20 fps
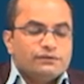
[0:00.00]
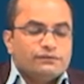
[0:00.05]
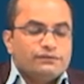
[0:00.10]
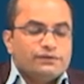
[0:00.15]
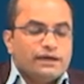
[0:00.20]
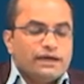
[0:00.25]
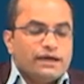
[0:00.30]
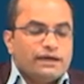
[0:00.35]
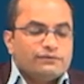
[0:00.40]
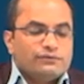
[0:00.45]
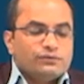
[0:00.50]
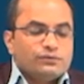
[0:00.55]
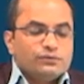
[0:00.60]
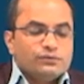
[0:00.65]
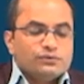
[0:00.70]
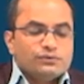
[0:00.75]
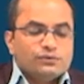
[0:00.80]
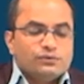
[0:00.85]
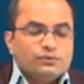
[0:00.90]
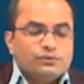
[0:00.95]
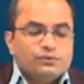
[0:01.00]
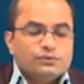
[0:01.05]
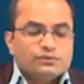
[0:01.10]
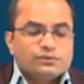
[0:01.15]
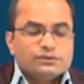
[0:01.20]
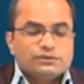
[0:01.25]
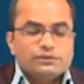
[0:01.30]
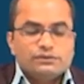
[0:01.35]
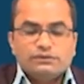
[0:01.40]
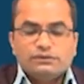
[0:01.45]
We have two
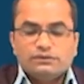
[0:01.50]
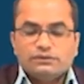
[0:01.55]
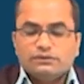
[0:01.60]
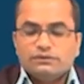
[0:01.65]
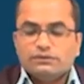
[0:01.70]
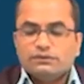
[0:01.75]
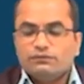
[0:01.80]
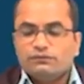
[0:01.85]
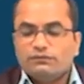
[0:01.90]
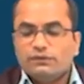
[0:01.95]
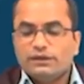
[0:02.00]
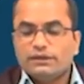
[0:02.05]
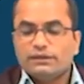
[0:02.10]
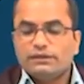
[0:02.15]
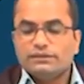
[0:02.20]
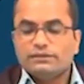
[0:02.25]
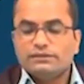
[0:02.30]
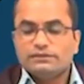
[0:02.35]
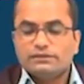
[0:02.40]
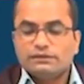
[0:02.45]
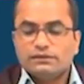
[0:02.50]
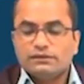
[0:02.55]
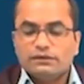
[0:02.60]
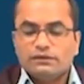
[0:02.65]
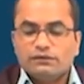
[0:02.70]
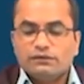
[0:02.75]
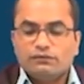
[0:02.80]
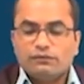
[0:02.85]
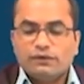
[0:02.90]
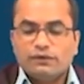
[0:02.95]
solution the one is
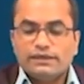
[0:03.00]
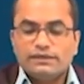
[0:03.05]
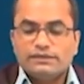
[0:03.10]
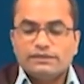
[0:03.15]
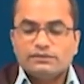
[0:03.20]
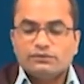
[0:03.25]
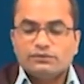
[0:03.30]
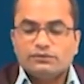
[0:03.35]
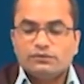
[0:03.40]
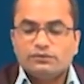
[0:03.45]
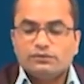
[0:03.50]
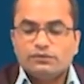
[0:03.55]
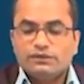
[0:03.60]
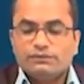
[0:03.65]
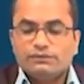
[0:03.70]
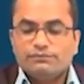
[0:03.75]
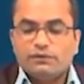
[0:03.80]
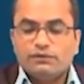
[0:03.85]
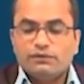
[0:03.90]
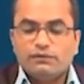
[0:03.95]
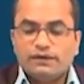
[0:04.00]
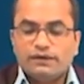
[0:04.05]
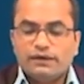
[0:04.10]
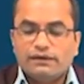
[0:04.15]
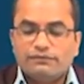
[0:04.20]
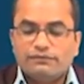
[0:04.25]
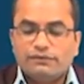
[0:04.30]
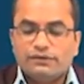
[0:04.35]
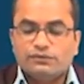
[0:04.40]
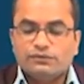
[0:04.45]
uh, y is equal to e power
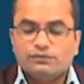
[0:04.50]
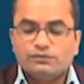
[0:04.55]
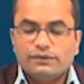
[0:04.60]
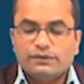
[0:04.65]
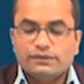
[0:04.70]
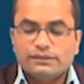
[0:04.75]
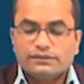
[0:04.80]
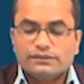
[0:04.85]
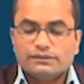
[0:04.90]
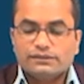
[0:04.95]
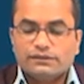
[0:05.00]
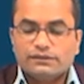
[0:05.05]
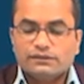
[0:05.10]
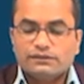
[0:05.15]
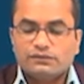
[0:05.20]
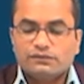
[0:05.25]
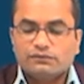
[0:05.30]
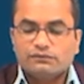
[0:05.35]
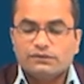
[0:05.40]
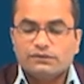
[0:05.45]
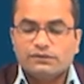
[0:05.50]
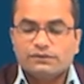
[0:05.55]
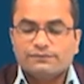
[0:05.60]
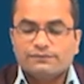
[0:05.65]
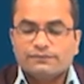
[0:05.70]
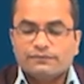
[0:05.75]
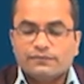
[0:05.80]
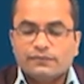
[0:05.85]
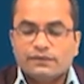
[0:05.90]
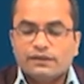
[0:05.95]
alpha 2 x another one
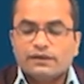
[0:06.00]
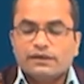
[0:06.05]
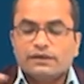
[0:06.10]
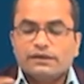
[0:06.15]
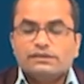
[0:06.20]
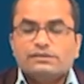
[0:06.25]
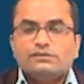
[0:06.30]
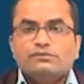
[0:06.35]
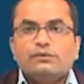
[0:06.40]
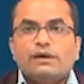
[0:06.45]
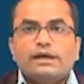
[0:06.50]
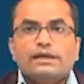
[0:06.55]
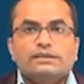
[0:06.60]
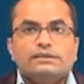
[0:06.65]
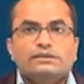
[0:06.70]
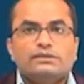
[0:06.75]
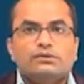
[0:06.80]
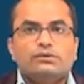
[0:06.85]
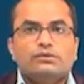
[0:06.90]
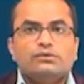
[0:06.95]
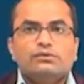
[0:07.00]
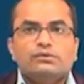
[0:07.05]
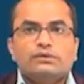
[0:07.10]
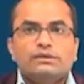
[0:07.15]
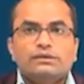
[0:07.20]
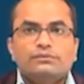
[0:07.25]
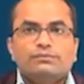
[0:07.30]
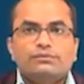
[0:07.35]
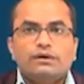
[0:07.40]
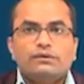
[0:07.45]
is y is equal to
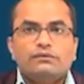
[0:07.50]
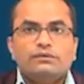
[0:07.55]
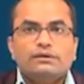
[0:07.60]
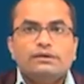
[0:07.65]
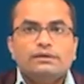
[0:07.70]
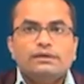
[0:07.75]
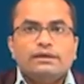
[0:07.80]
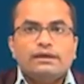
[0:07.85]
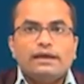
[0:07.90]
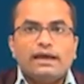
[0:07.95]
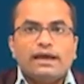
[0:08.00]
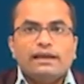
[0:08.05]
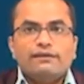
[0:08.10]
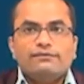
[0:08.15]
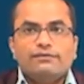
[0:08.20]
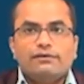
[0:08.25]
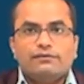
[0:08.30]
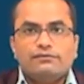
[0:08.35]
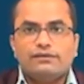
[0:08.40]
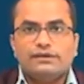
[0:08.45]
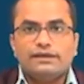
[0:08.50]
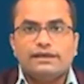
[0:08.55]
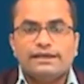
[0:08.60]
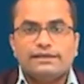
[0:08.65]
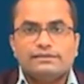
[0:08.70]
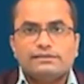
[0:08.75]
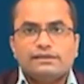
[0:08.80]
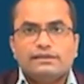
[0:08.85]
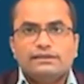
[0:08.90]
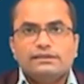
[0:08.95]
e power alpha 1
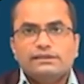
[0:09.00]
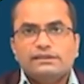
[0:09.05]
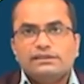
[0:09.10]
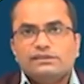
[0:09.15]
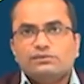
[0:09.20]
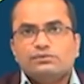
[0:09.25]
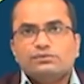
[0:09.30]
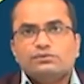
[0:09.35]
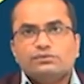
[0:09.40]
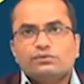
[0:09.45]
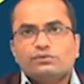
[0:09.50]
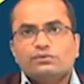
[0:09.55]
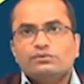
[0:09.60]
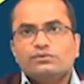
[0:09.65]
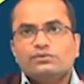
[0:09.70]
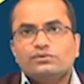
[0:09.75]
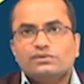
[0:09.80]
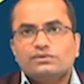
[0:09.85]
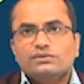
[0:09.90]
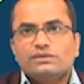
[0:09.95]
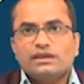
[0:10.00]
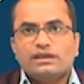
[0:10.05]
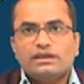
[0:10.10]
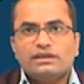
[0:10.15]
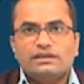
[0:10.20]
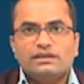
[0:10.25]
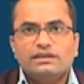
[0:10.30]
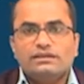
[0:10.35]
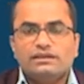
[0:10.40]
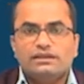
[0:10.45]
x and these two solutions are
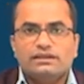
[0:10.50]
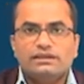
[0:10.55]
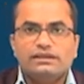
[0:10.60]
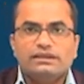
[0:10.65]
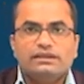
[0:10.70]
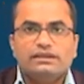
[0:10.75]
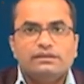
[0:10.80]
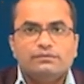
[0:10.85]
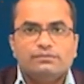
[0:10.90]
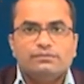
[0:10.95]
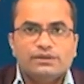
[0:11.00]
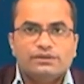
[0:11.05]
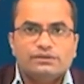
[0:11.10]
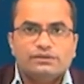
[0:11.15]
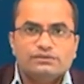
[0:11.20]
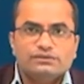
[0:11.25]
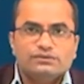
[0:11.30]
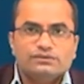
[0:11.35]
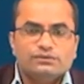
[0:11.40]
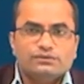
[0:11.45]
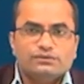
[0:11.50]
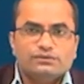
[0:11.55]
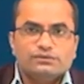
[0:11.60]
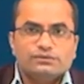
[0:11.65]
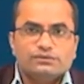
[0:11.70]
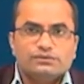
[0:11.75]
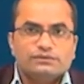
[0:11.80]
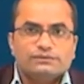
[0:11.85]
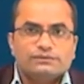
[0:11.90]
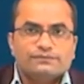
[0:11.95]
linearly independent
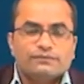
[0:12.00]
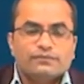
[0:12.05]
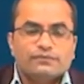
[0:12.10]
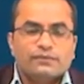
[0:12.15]
solutions.